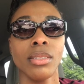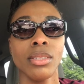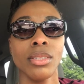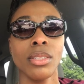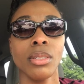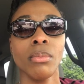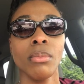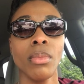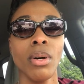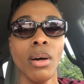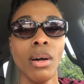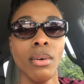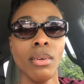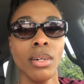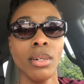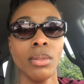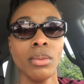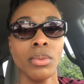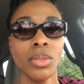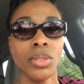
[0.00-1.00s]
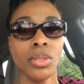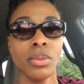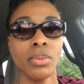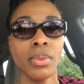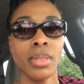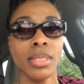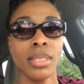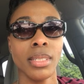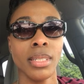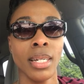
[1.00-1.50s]
tomorrow, which is
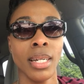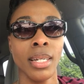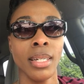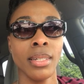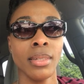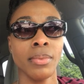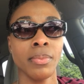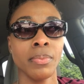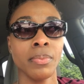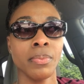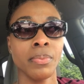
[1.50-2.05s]
Wednesday.